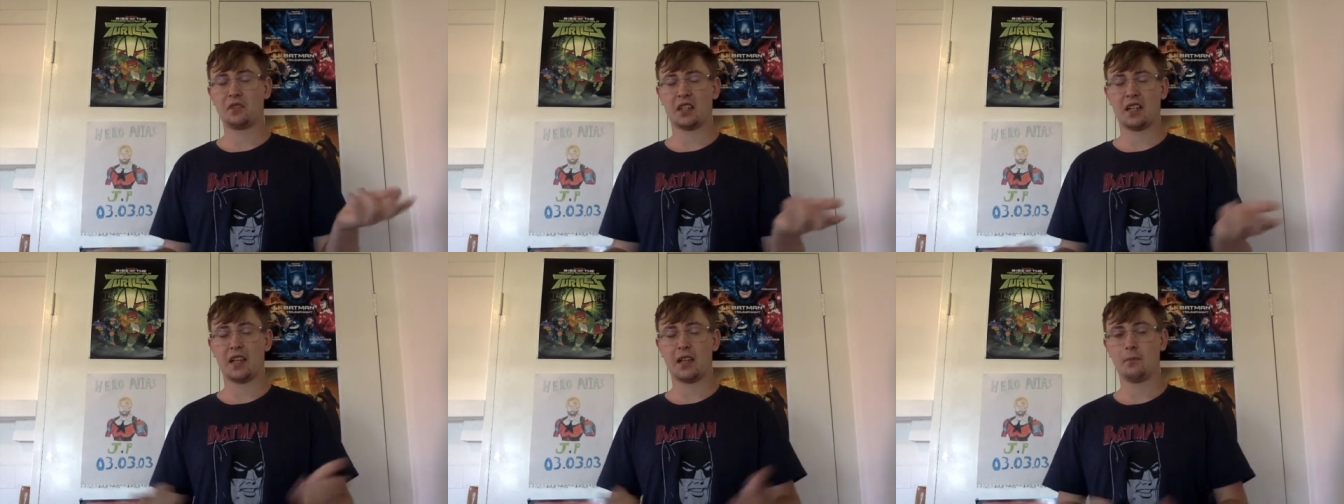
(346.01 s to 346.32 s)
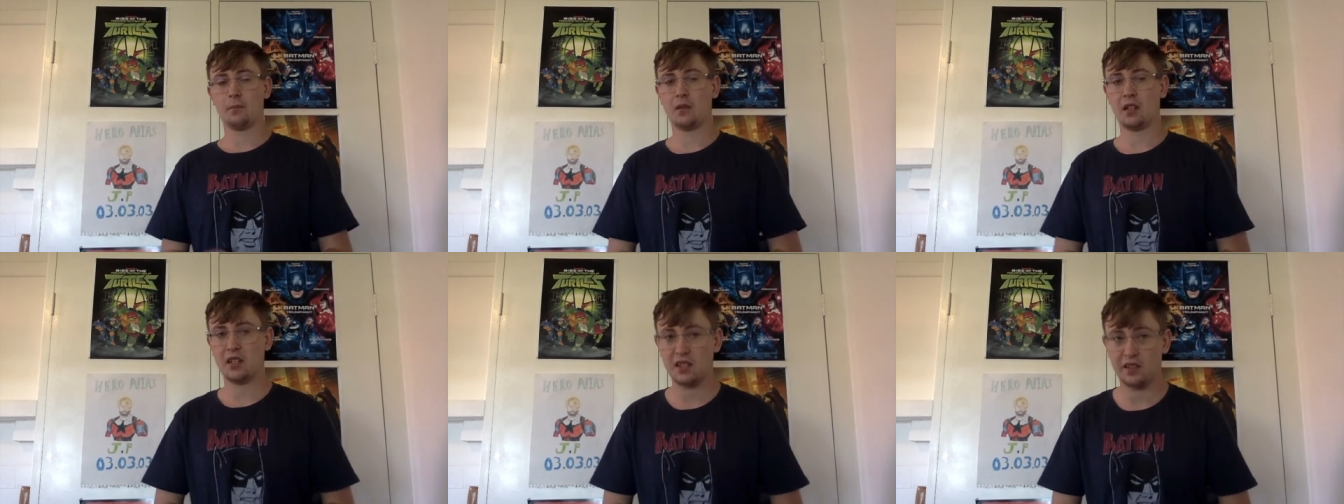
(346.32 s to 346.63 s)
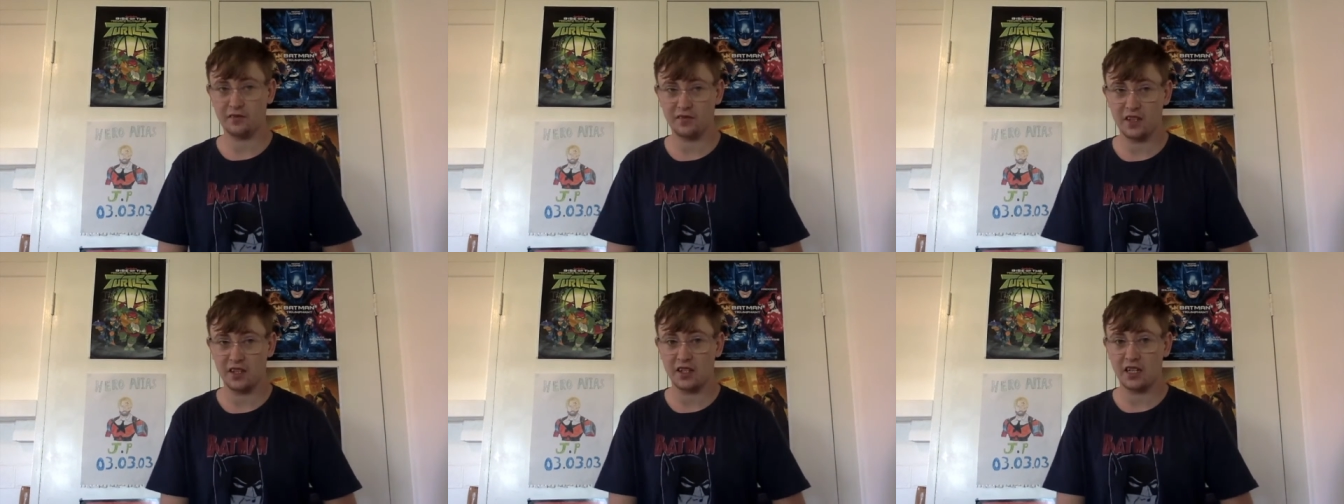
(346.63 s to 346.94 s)
ten minutes
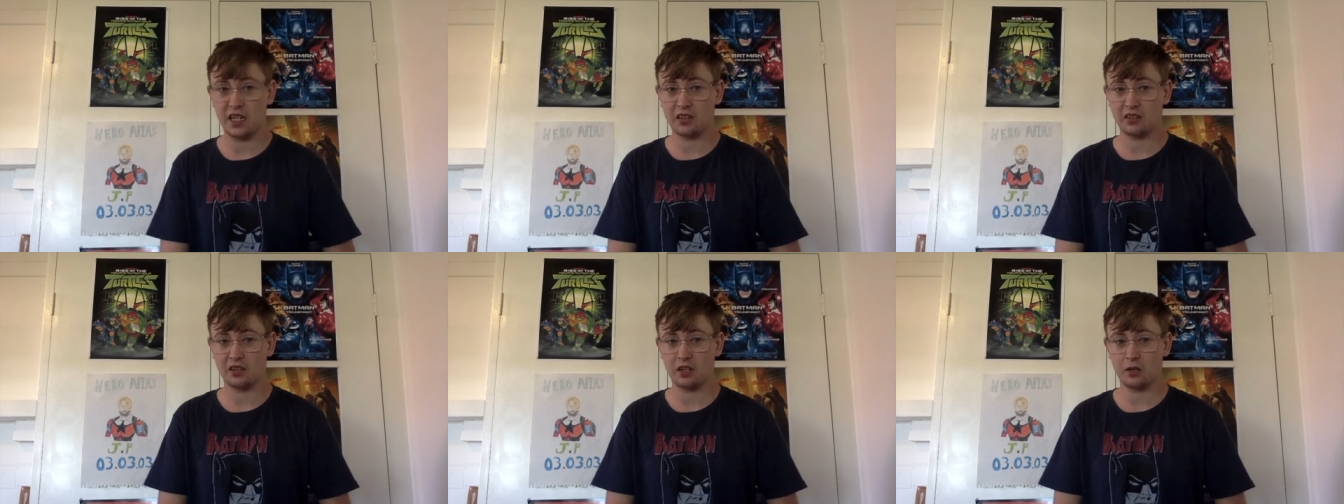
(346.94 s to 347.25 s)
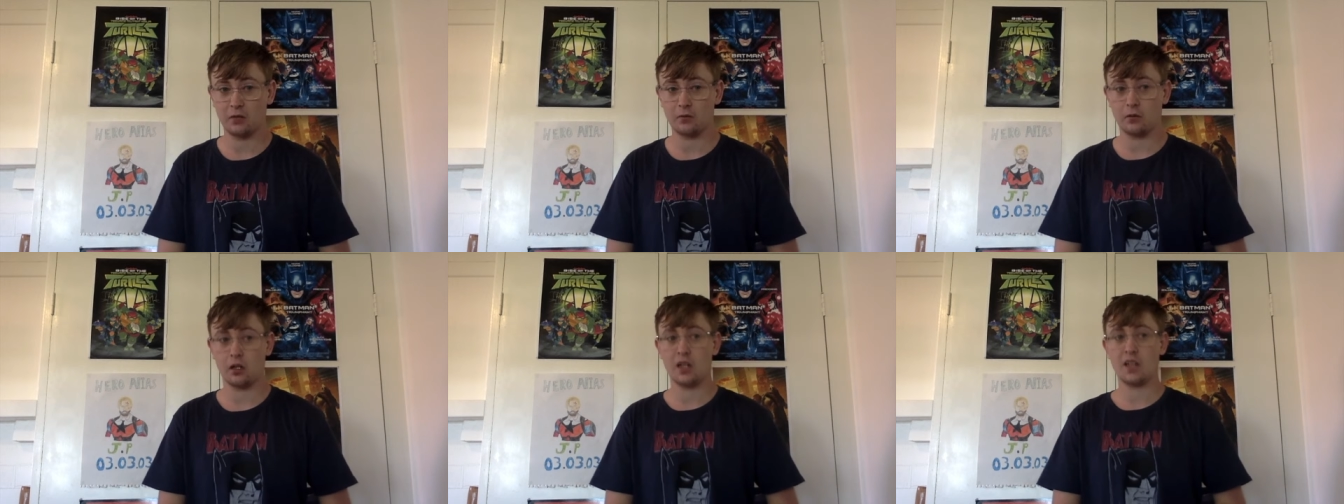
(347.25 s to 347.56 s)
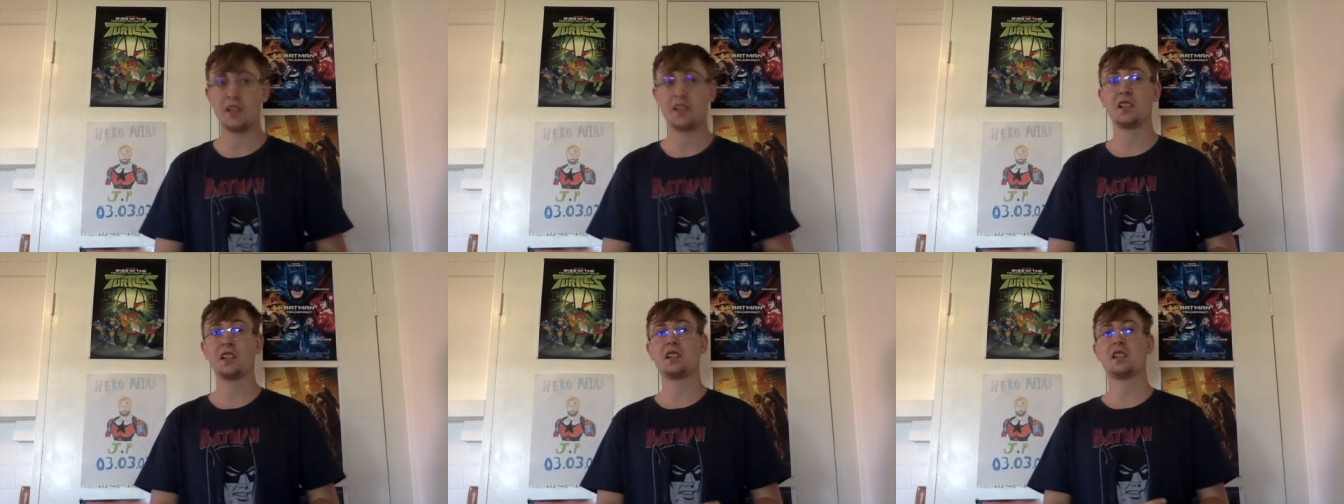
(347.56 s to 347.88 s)
of The Dark Knight
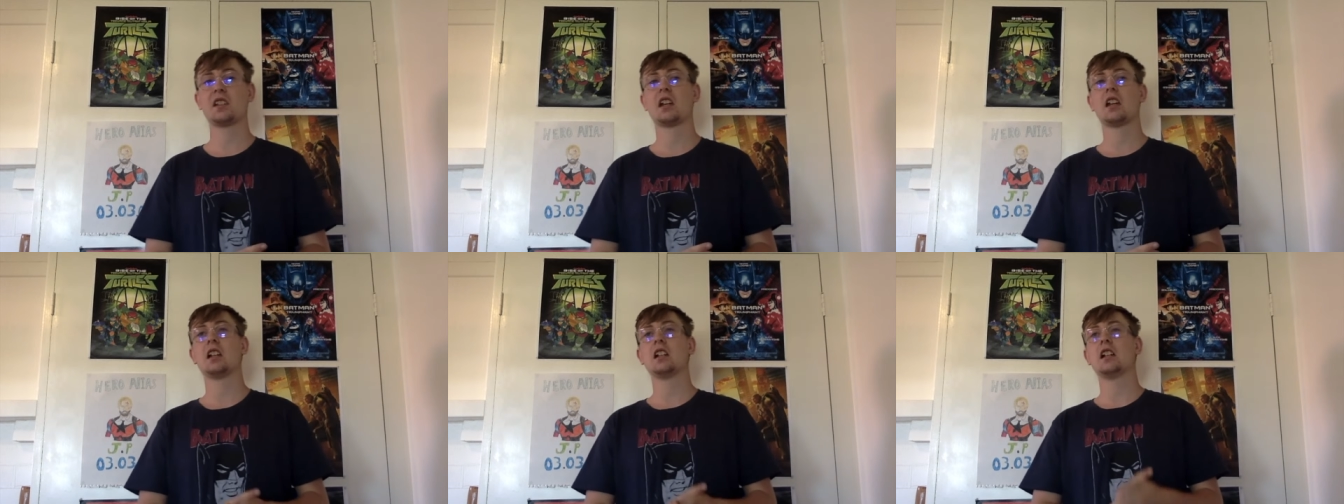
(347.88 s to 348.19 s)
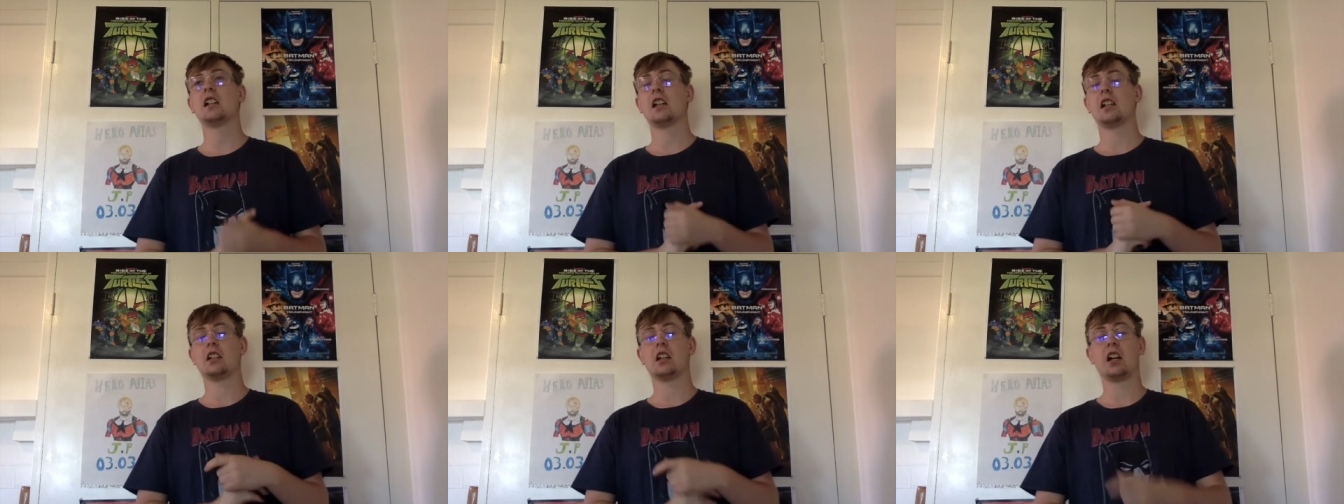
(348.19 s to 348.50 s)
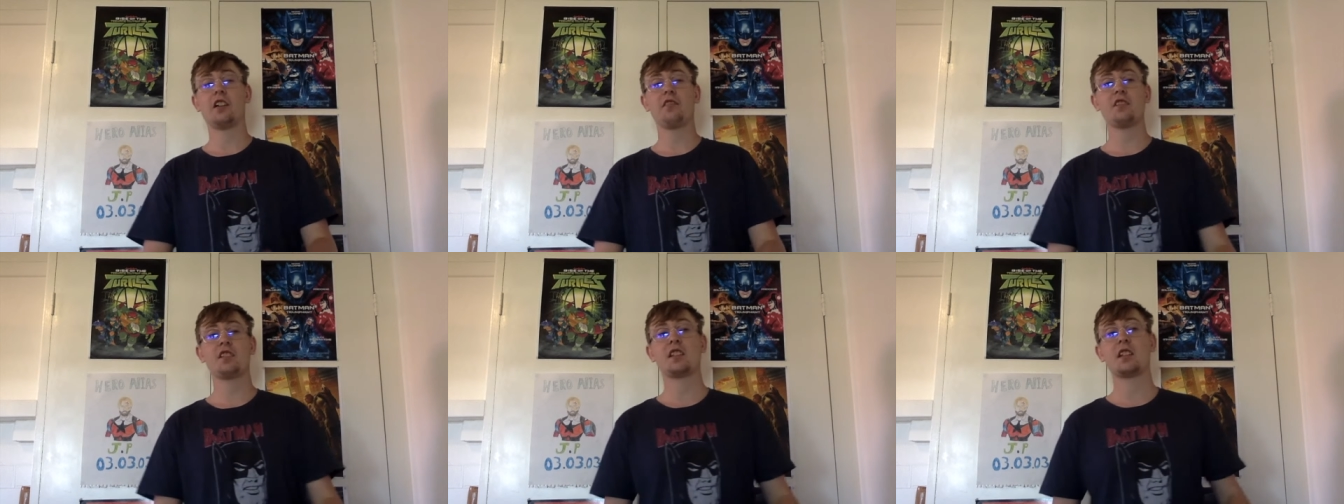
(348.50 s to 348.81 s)
Rises, and I
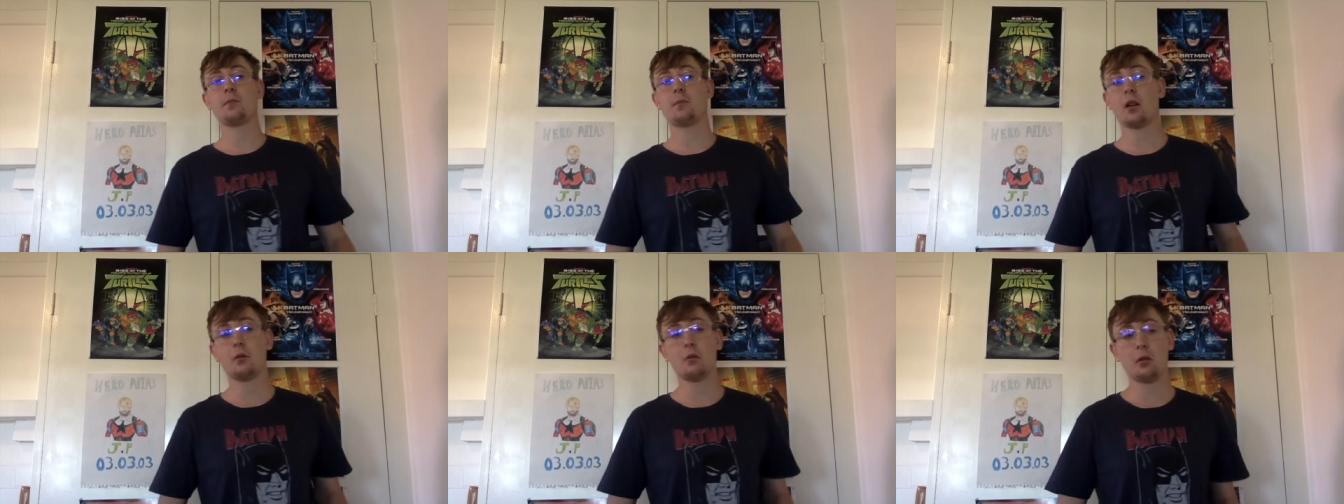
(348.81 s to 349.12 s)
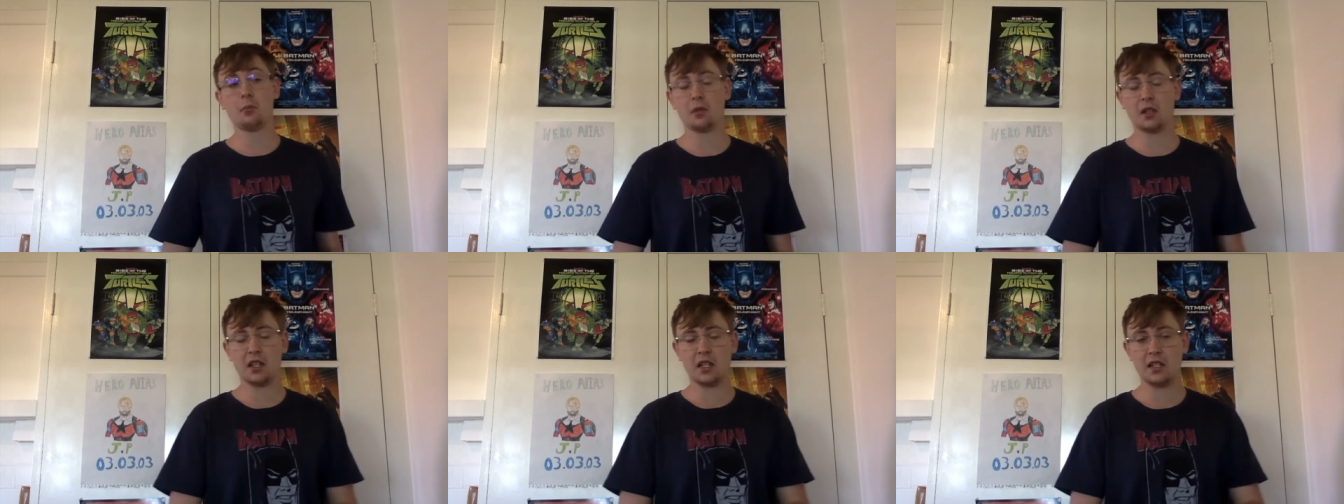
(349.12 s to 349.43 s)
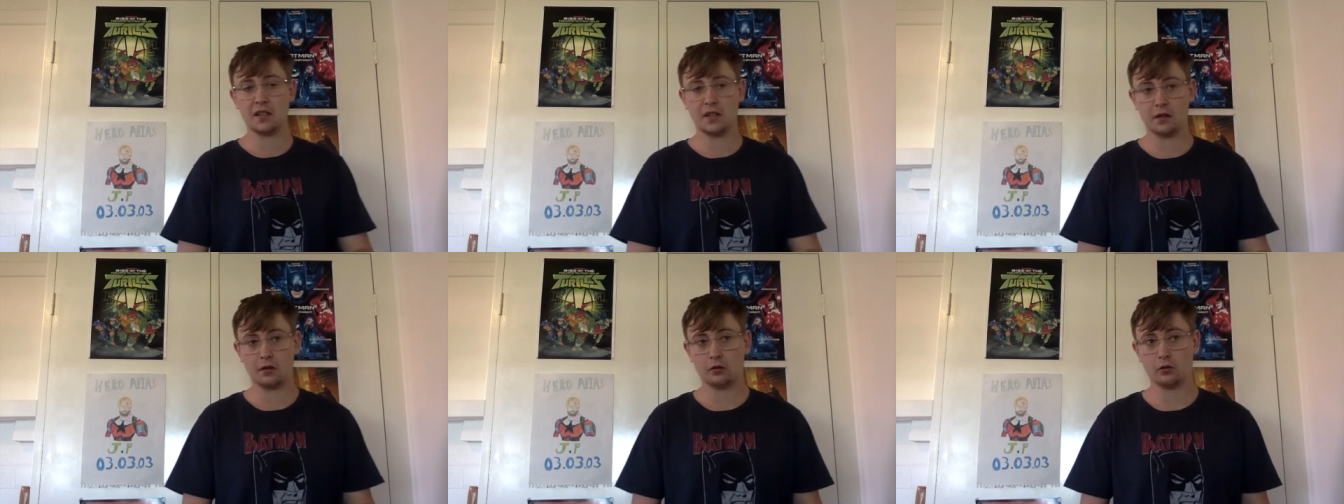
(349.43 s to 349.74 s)
haven't seen Batman
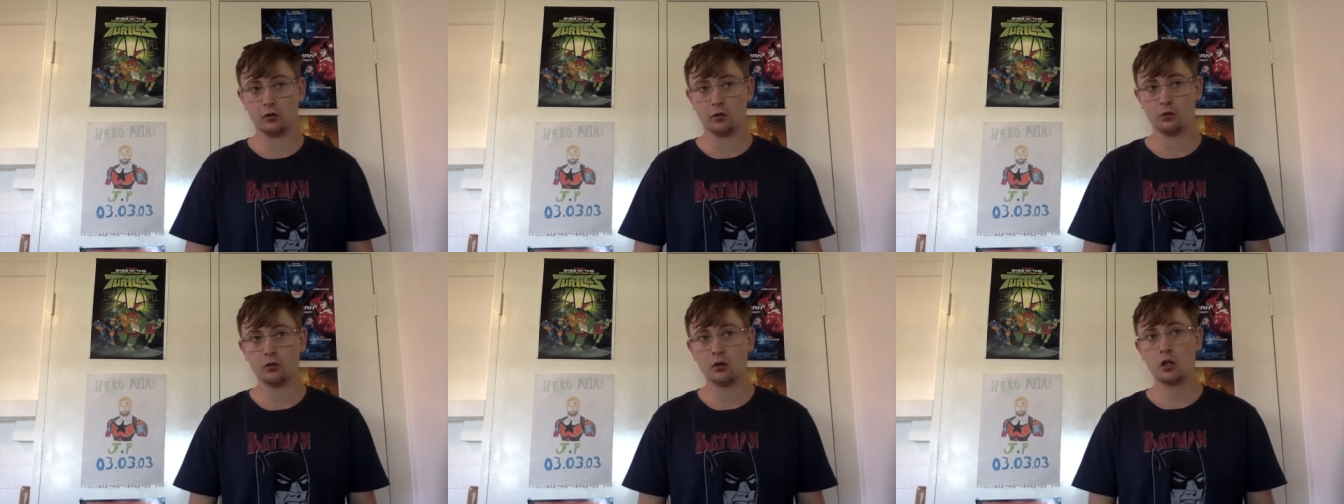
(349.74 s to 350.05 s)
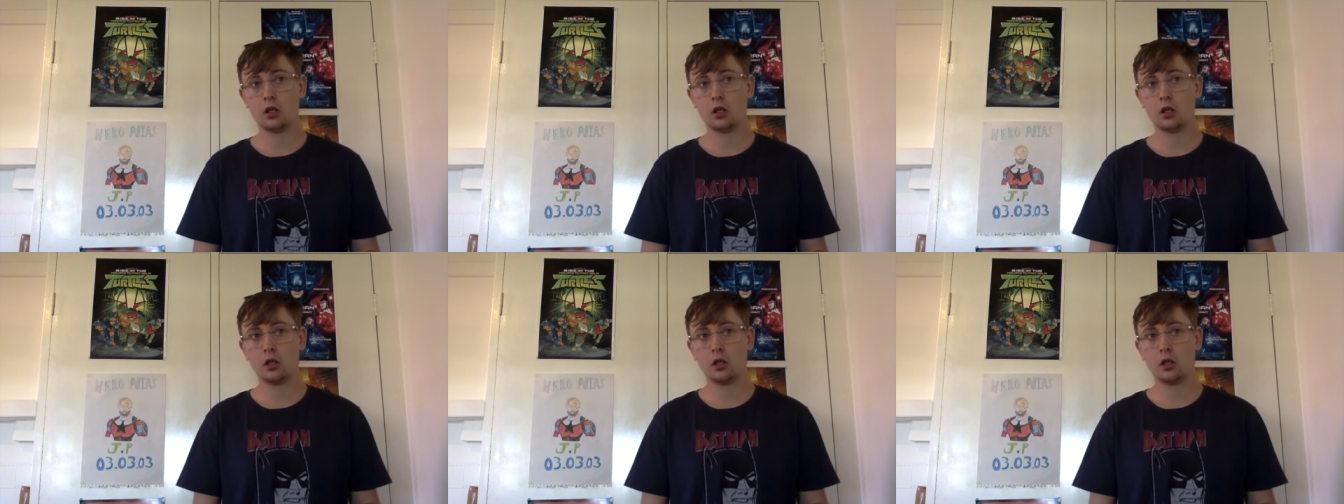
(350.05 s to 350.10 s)
Begins at all.